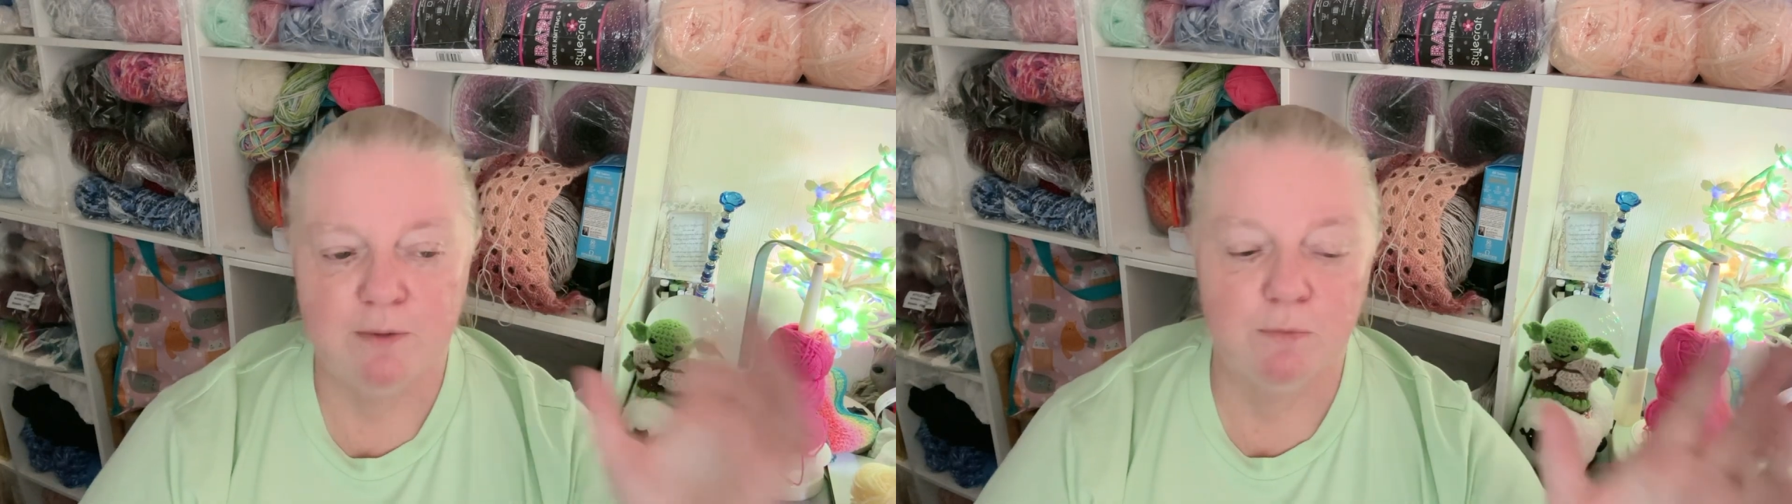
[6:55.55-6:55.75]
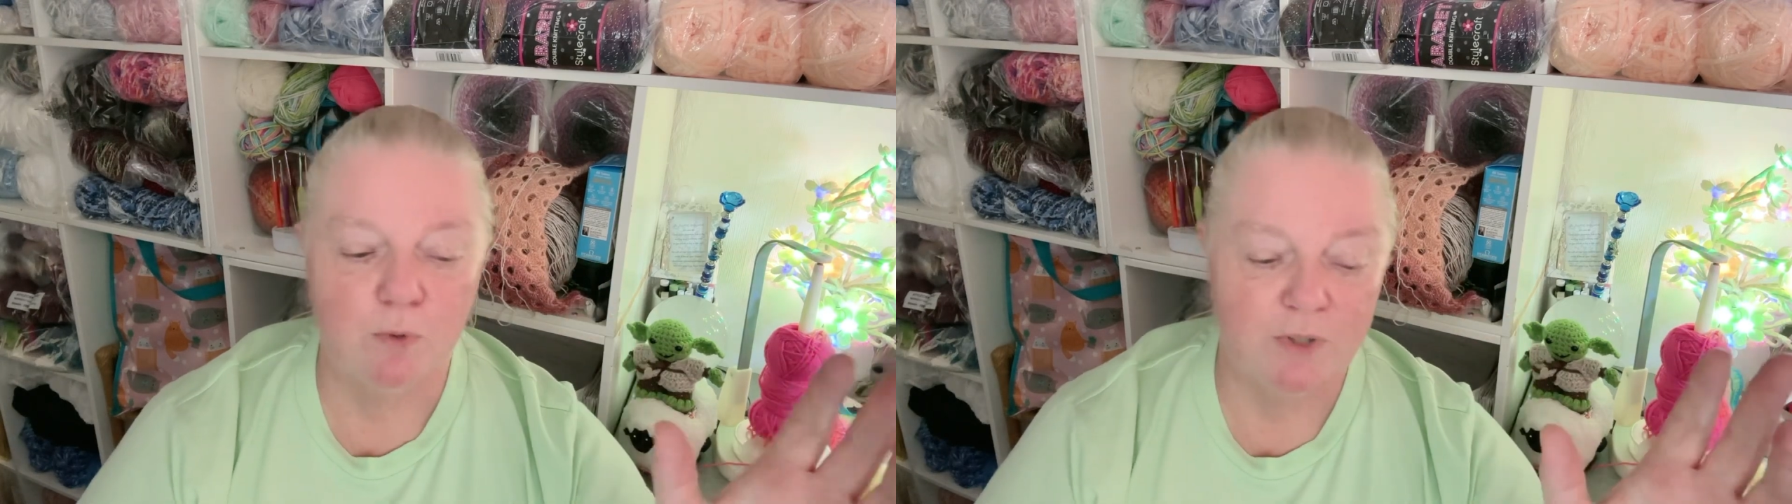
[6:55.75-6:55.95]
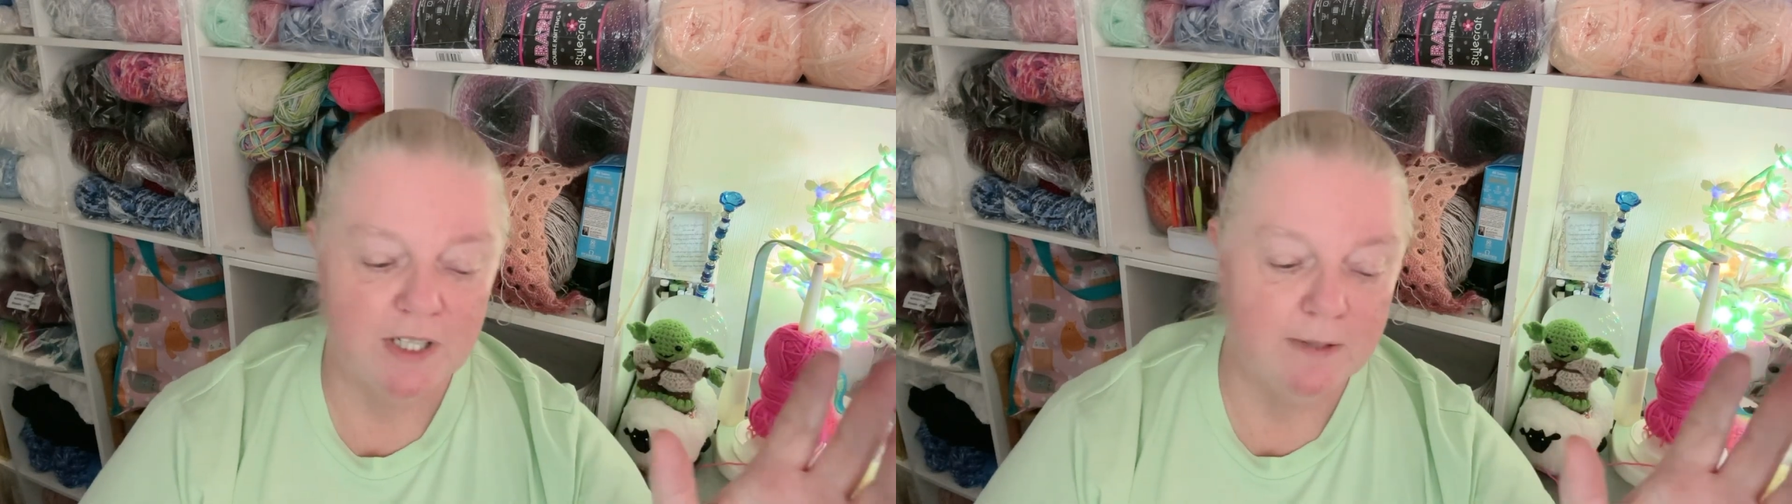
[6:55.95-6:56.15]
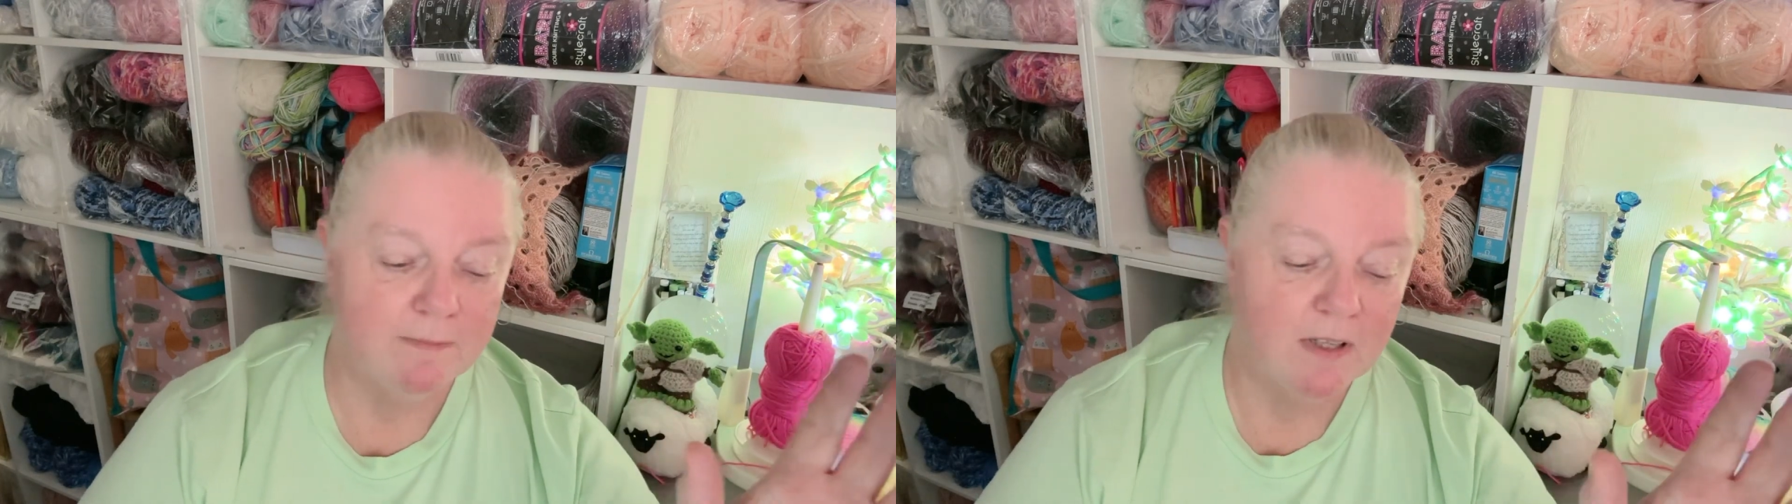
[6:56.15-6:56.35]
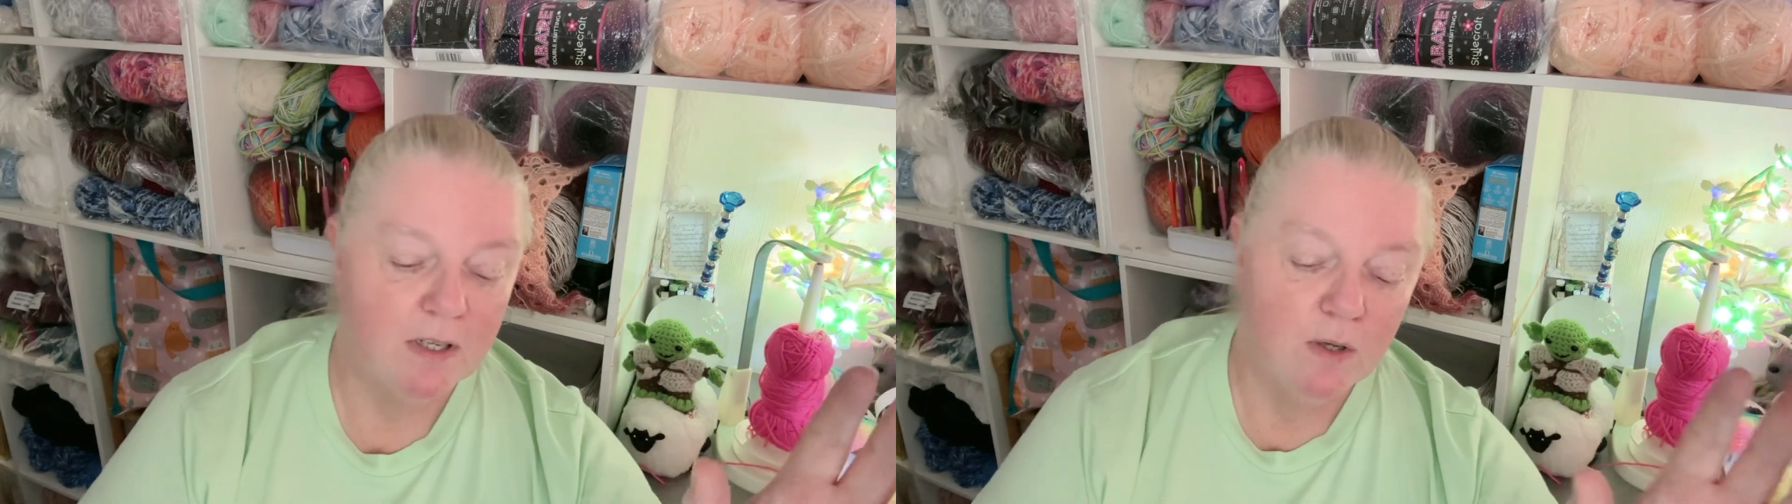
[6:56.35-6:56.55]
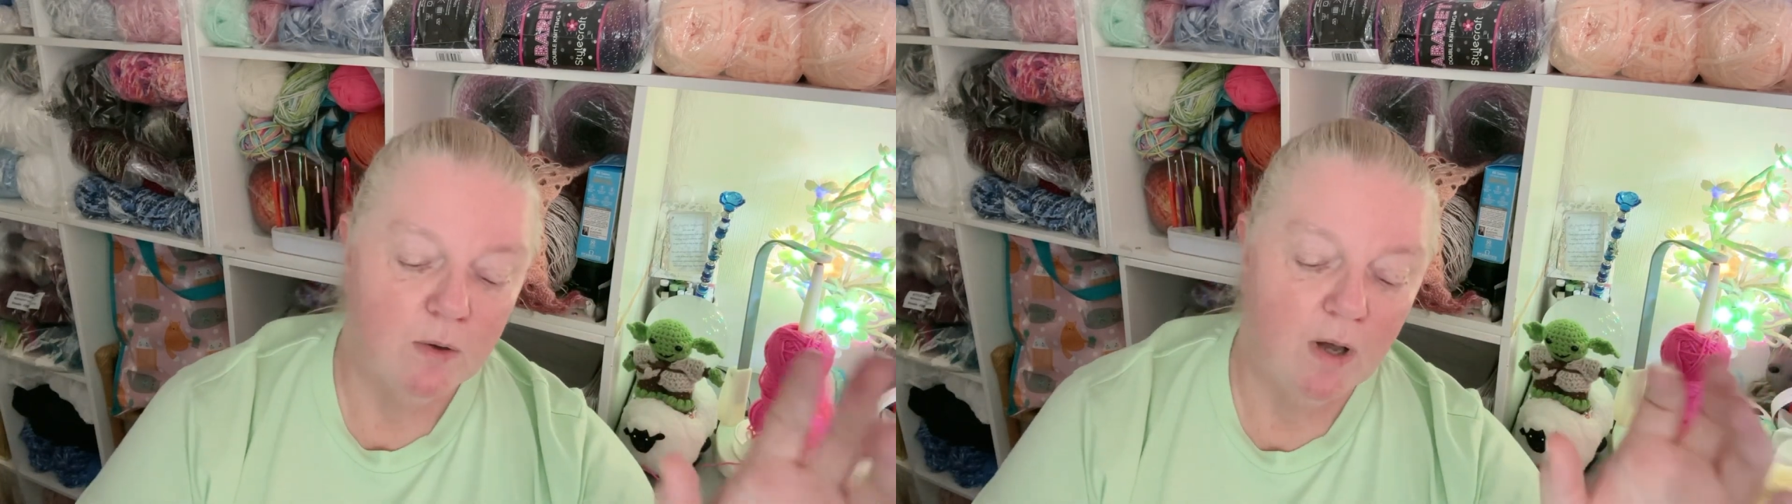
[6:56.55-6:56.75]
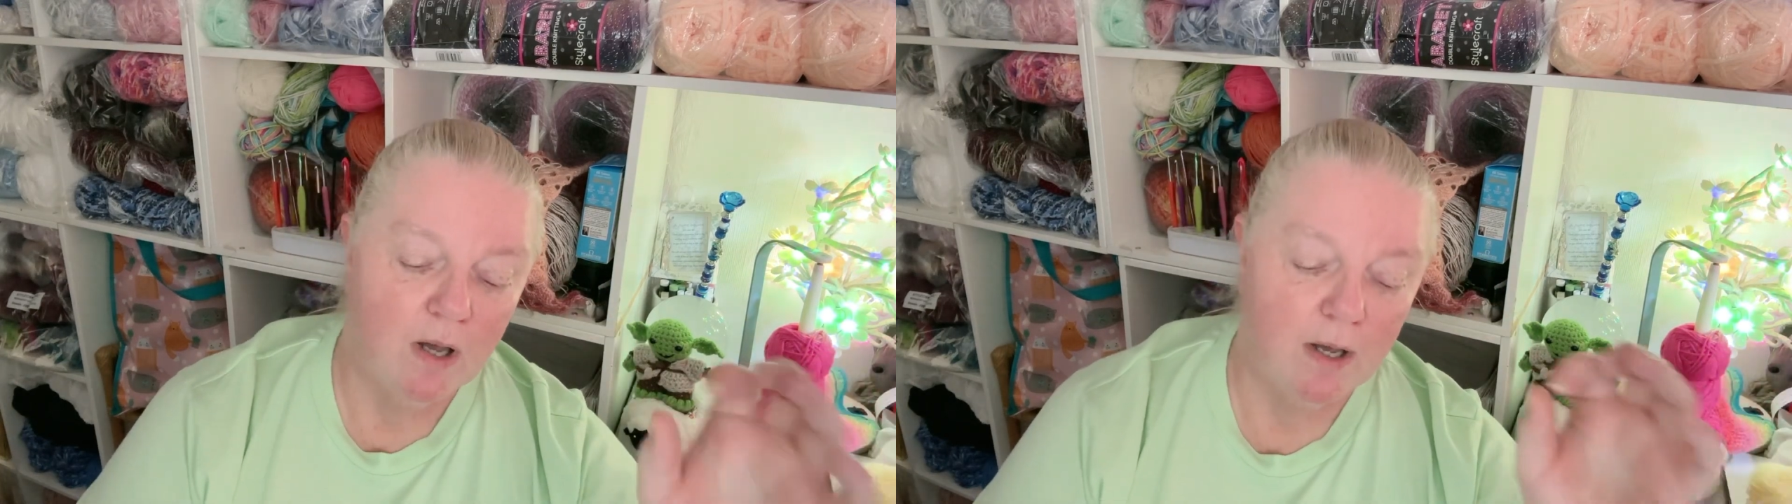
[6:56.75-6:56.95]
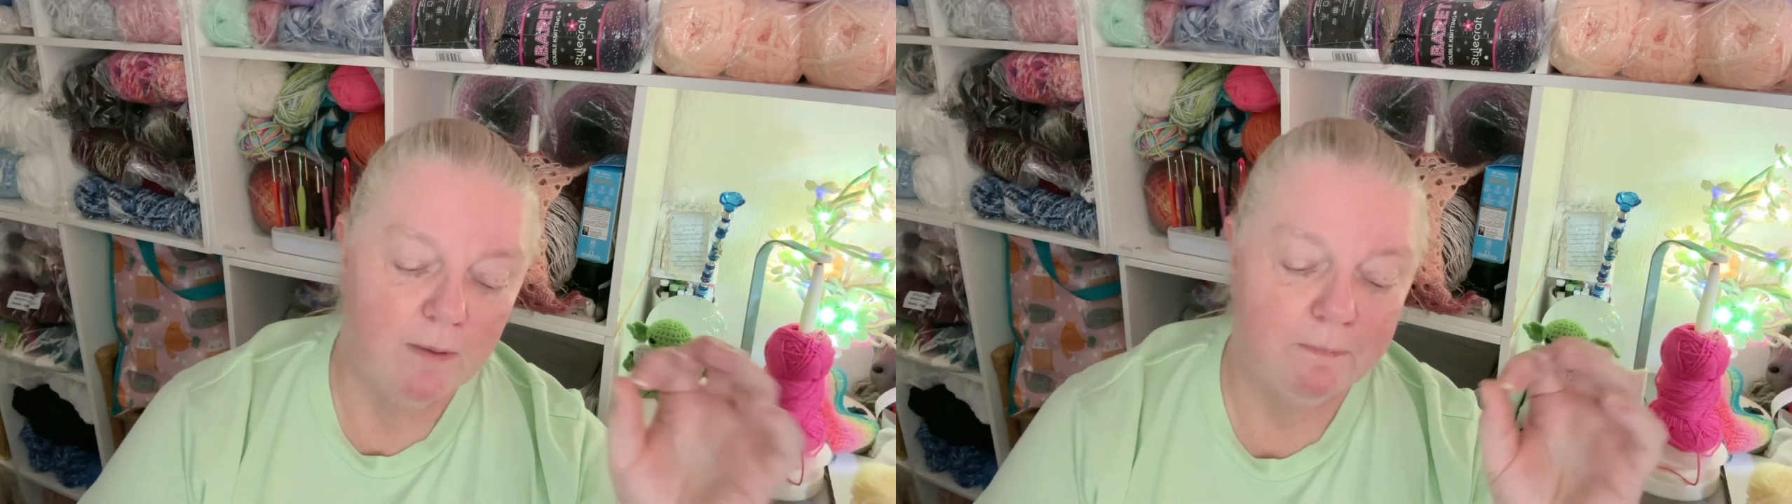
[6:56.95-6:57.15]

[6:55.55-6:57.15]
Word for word: morning a